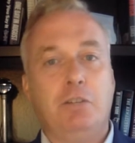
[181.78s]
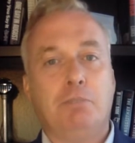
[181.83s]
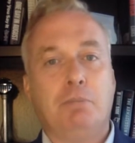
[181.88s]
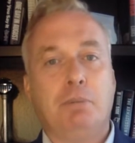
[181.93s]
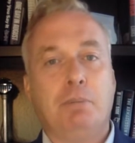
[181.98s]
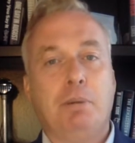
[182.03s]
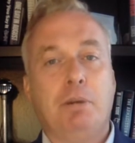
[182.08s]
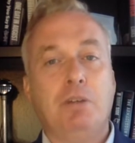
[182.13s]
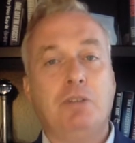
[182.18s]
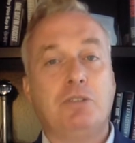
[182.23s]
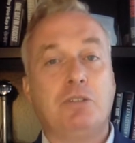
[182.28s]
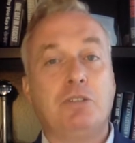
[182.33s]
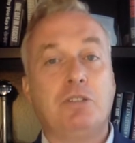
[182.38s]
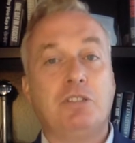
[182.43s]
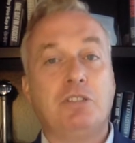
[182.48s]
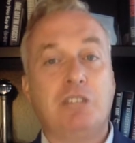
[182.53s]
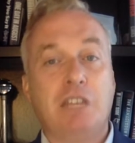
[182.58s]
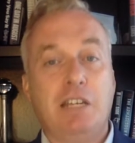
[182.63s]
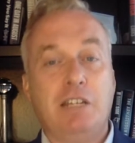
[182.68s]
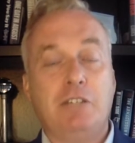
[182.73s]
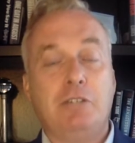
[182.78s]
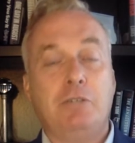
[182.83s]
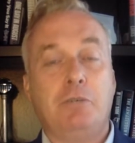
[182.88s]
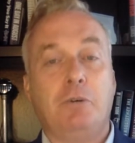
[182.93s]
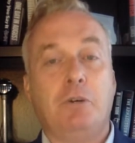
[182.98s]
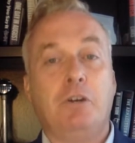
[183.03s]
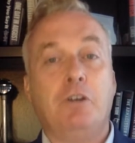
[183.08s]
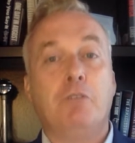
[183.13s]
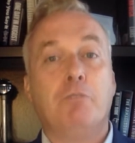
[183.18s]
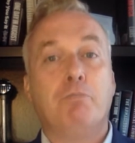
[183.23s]
proposal sent to
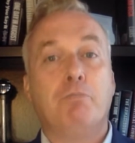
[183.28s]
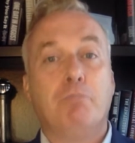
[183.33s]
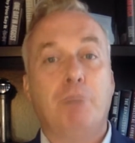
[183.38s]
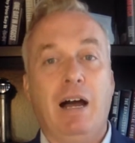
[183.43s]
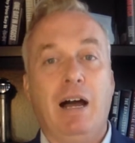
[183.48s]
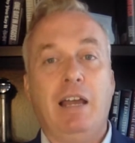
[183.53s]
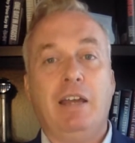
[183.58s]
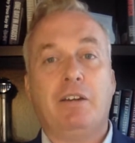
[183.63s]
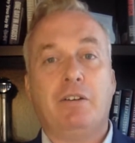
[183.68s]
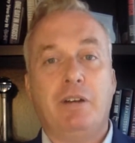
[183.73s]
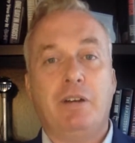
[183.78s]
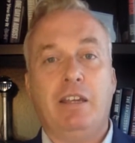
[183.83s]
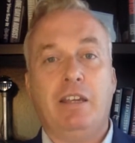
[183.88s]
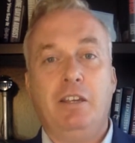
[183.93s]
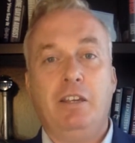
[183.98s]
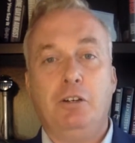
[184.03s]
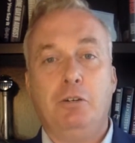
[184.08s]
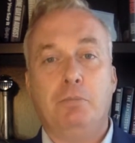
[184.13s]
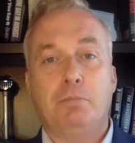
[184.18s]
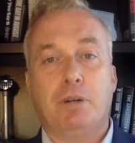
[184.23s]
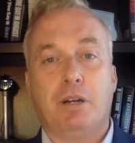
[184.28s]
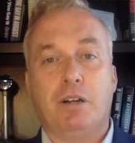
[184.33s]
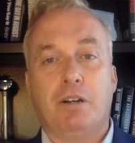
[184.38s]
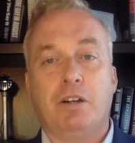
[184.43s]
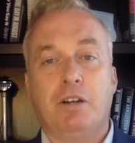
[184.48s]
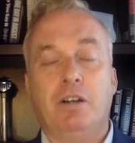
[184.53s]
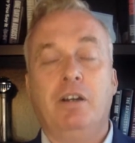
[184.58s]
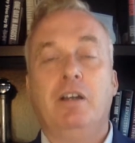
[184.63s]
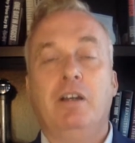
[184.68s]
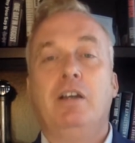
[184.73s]
her by Craig
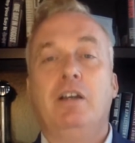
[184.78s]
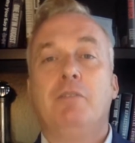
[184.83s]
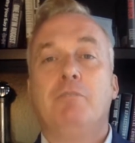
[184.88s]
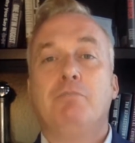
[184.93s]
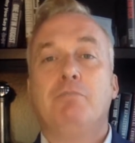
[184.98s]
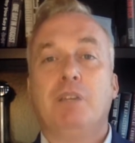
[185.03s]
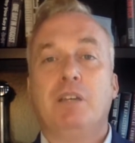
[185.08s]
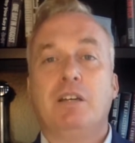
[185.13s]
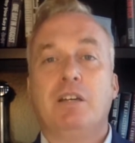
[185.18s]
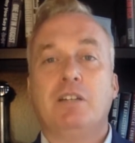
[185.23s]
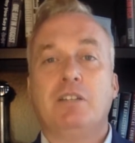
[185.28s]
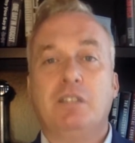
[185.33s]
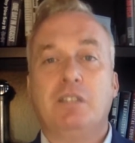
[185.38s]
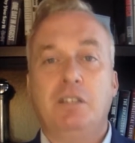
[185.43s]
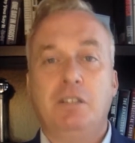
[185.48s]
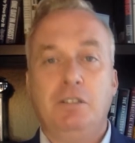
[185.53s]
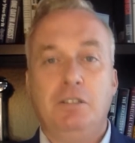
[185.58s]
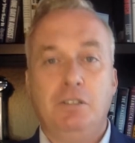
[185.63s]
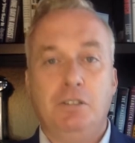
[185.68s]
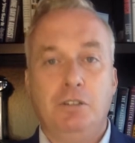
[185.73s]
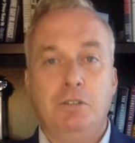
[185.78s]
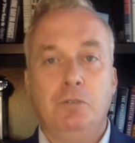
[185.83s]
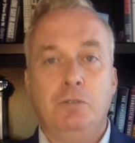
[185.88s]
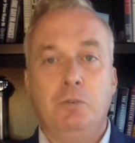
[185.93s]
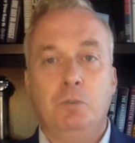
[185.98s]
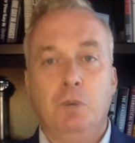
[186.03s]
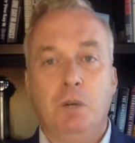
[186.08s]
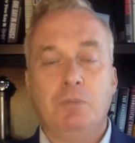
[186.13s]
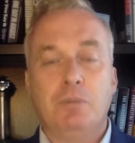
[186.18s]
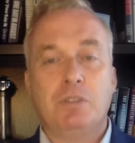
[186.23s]
Kielburger because he knew
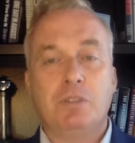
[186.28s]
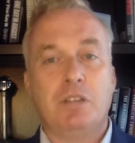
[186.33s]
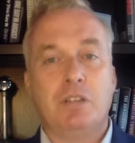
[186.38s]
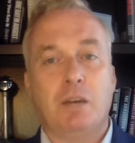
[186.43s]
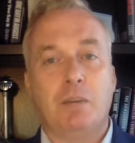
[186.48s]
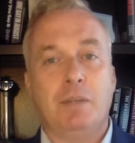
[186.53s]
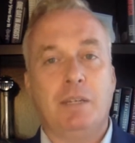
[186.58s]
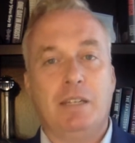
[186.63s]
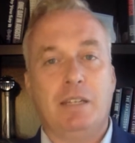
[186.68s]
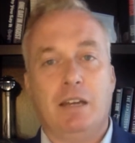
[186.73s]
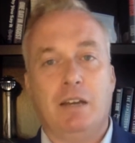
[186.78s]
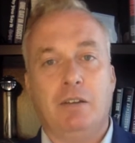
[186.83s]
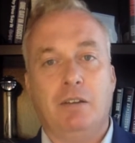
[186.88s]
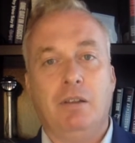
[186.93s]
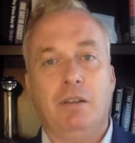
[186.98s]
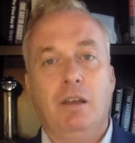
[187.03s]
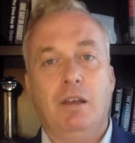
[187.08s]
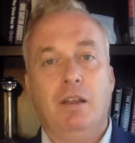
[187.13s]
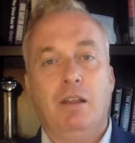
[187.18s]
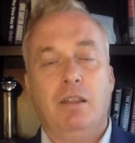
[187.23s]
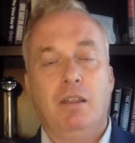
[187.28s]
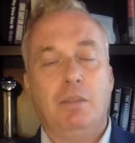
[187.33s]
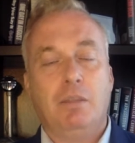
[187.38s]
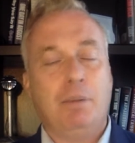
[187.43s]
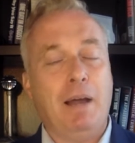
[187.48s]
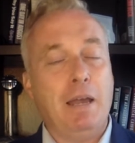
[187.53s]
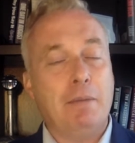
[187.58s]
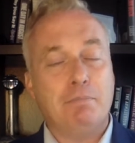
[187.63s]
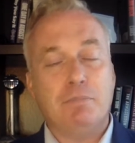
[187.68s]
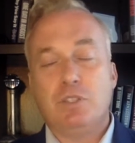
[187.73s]
what was coming down the
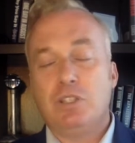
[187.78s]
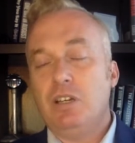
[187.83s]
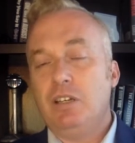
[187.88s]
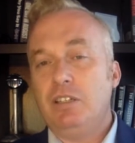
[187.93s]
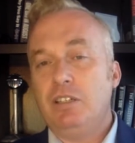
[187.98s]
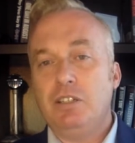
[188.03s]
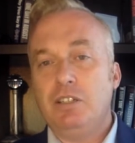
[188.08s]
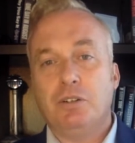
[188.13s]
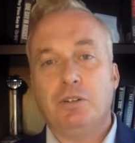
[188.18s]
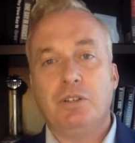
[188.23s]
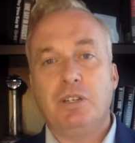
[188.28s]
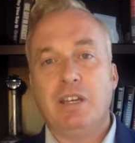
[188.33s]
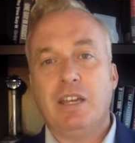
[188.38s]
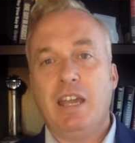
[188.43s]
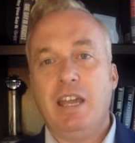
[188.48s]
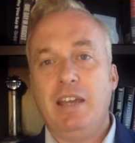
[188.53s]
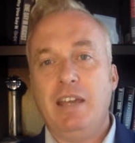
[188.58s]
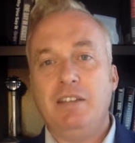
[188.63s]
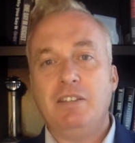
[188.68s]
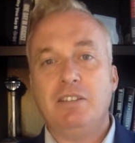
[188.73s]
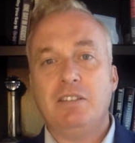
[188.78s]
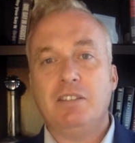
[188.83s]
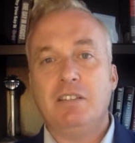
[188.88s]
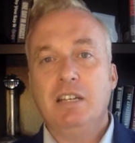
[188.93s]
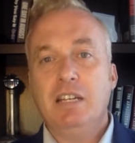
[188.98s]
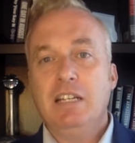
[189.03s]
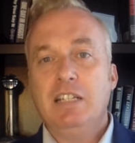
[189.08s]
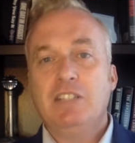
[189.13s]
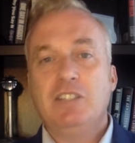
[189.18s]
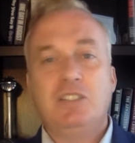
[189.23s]
pipe. You know, you can't
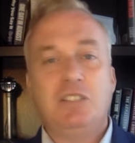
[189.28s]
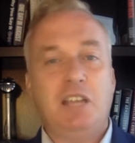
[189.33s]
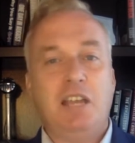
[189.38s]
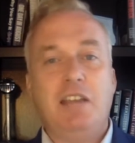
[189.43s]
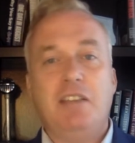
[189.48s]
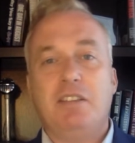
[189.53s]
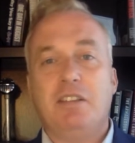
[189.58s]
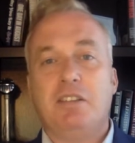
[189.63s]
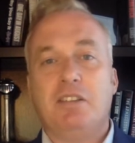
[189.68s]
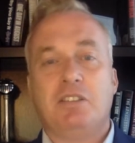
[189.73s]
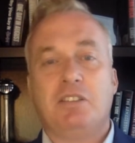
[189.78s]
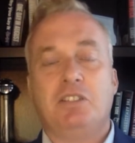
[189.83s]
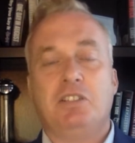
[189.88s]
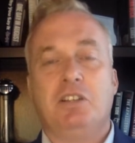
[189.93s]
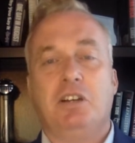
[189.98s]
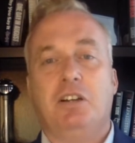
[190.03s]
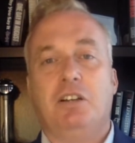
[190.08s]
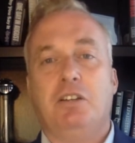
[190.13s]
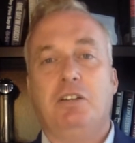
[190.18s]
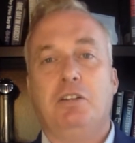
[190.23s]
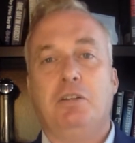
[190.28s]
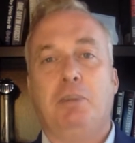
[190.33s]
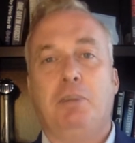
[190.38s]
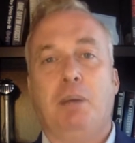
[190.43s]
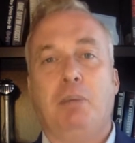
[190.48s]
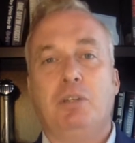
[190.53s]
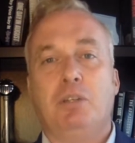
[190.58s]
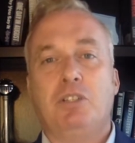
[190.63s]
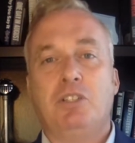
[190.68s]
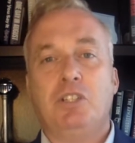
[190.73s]
say that this is all on the
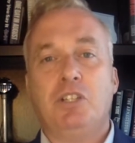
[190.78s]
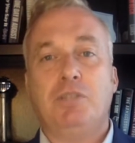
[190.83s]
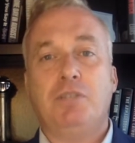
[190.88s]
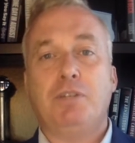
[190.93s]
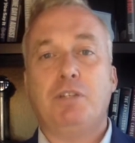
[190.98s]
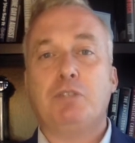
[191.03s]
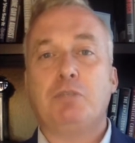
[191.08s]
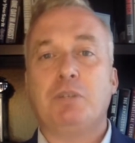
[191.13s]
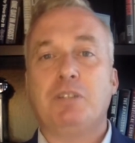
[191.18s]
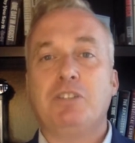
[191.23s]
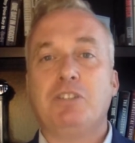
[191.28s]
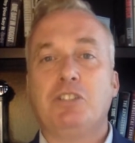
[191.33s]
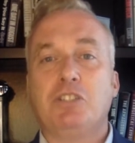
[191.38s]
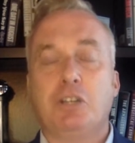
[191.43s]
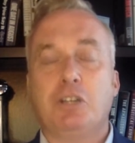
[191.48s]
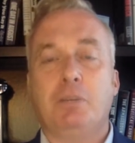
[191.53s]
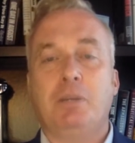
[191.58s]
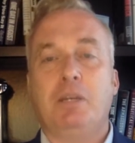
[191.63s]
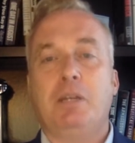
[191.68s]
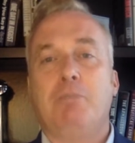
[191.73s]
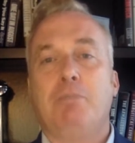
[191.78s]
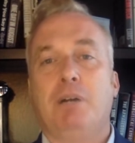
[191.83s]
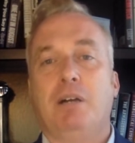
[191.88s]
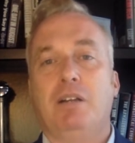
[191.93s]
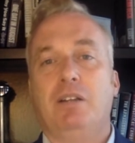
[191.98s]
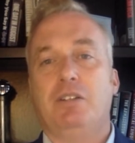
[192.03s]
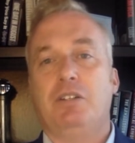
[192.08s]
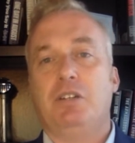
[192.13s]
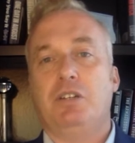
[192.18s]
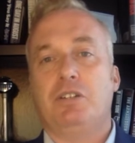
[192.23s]
public service when so many
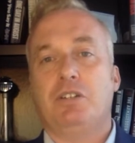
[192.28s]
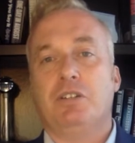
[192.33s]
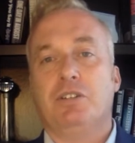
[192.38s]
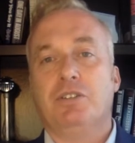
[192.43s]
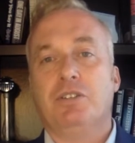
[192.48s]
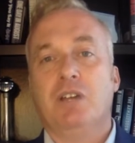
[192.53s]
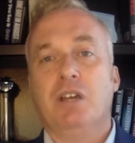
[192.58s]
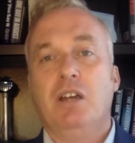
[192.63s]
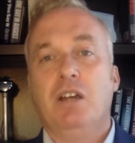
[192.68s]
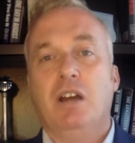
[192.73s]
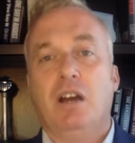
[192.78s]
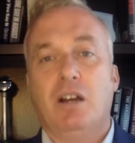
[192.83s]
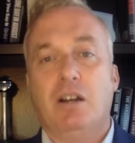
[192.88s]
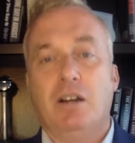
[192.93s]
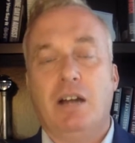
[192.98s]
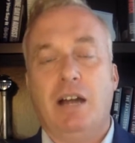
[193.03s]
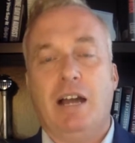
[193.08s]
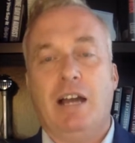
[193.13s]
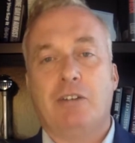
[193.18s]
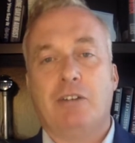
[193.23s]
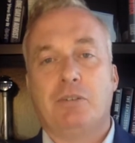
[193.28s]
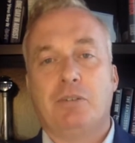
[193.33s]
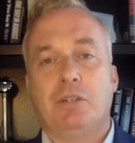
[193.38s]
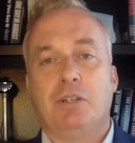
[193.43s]
politicians are actually